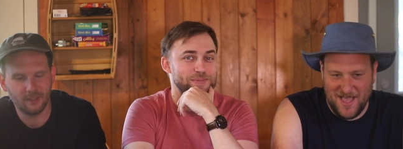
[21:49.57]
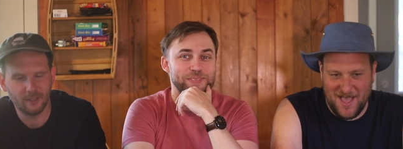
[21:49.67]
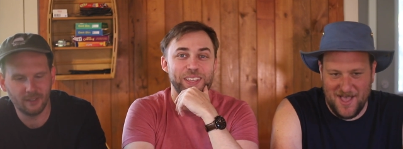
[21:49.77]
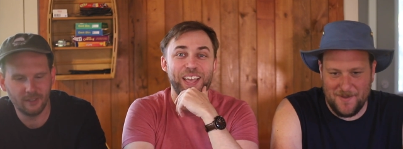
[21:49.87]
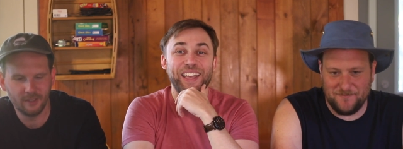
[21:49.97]

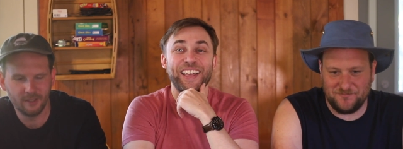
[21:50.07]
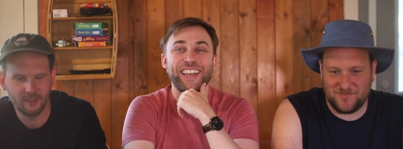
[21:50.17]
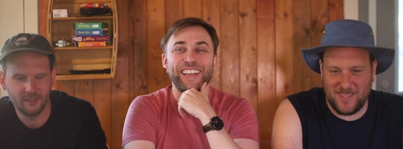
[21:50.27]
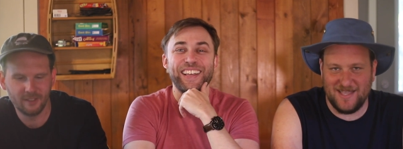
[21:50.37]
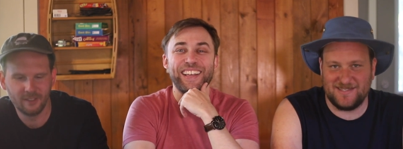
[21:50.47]
Speaker 1: Um,
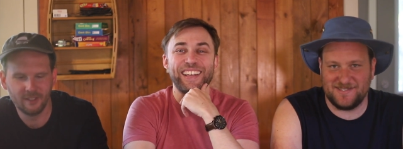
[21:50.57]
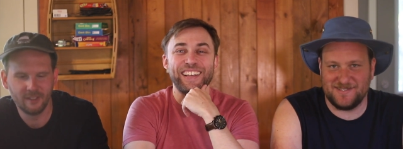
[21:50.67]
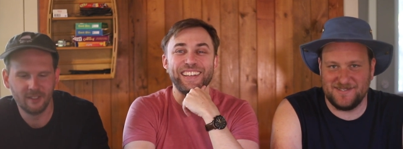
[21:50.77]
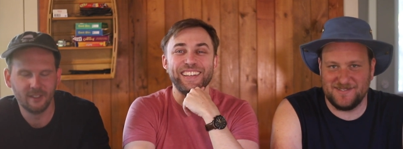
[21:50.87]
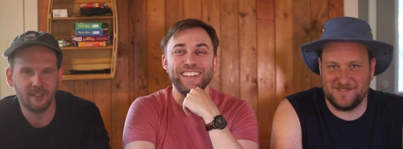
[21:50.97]

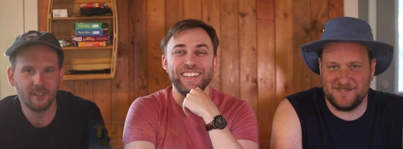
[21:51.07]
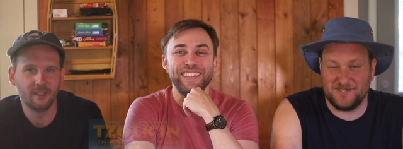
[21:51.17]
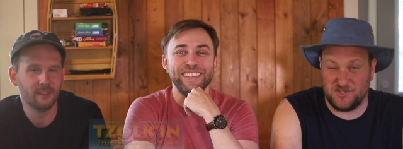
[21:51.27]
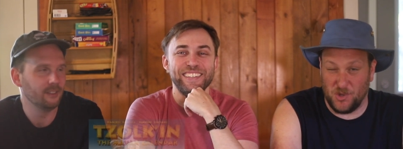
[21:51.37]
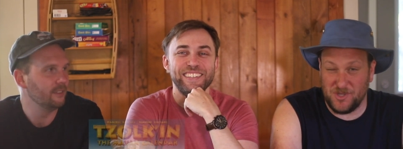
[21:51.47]
it's
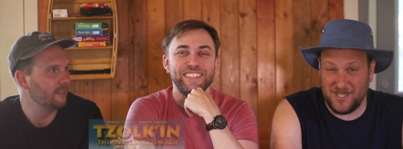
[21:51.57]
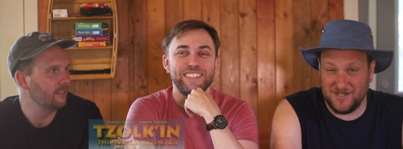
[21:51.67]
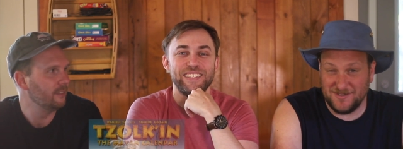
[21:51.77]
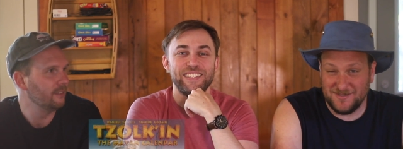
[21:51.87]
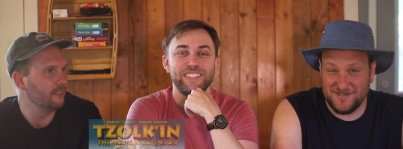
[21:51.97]
Tzolk'in.